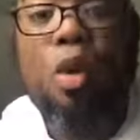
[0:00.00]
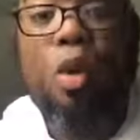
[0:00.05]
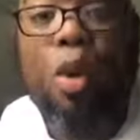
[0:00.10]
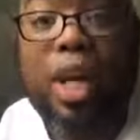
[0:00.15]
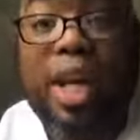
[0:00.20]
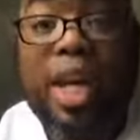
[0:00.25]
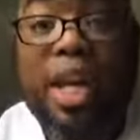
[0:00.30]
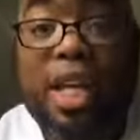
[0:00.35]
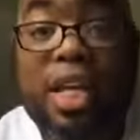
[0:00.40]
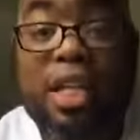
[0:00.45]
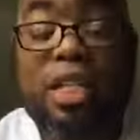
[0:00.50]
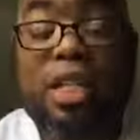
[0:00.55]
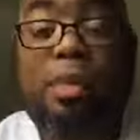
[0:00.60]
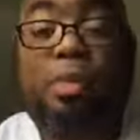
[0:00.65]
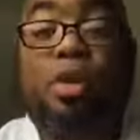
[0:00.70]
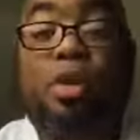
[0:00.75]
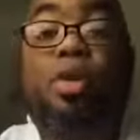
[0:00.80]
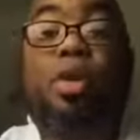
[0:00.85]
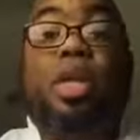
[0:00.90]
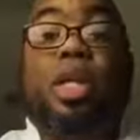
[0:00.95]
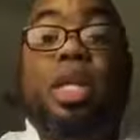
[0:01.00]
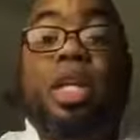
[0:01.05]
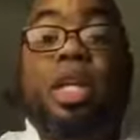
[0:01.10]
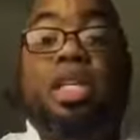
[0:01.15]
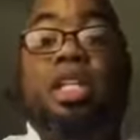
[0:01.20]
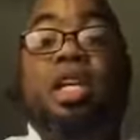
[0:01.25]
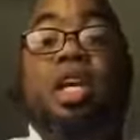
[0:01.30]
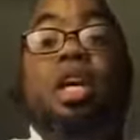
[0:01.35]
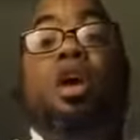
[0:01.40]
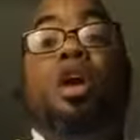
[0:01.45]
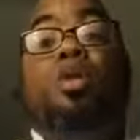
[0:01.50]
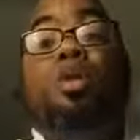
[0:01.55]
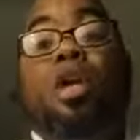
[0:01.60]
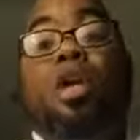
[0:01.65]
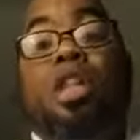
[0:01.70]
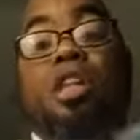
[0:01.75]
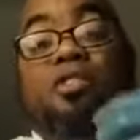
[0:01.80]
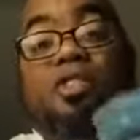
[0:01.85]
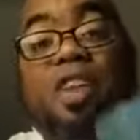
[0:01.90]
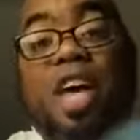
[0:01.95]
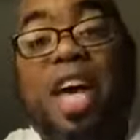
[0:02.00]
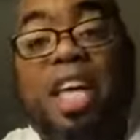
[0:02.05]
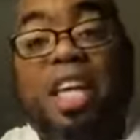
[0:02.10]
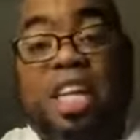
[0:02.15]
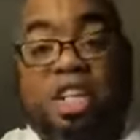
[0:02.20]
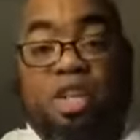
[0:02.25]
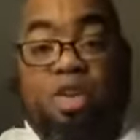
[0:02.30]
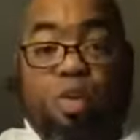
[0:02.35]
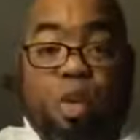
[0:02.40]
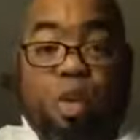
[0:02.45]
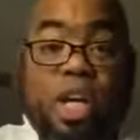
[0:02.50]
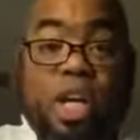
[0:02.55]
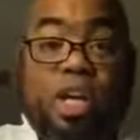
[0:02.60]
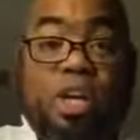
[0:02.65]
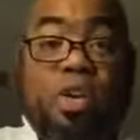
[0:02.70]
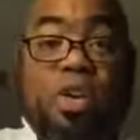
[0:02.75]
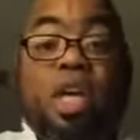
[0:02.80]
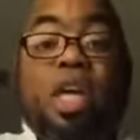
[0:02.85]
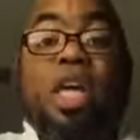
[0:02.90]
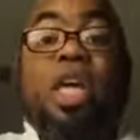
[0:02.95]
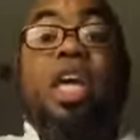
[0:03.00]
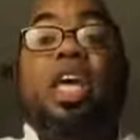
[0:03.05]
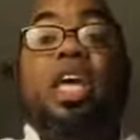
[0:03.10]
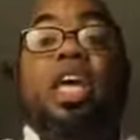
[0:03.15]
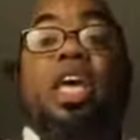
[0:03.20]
What that ends up doing is when the fat gets rendered,